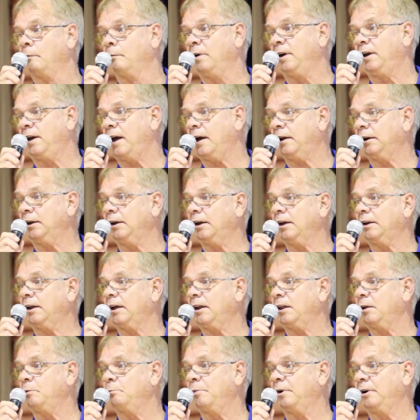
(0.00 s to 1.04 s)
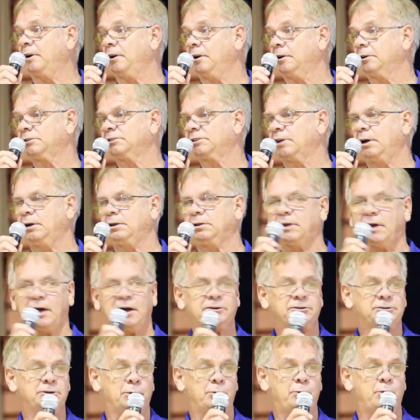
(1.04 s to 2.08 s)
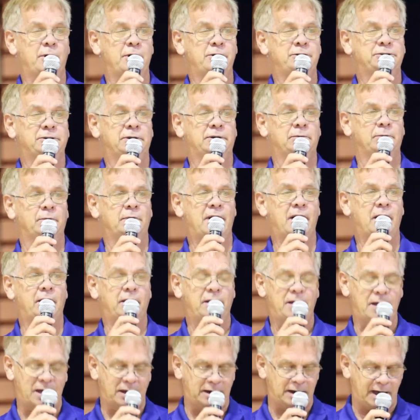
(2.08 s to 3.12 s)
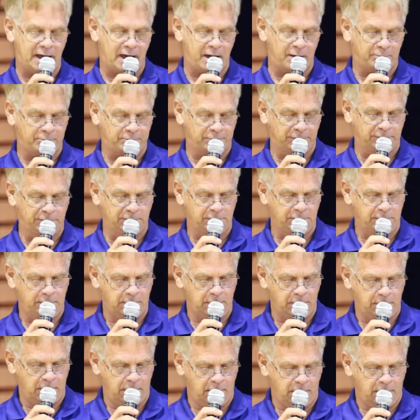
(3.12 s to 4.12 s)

We can't get anybody this week to ask a question how that happened.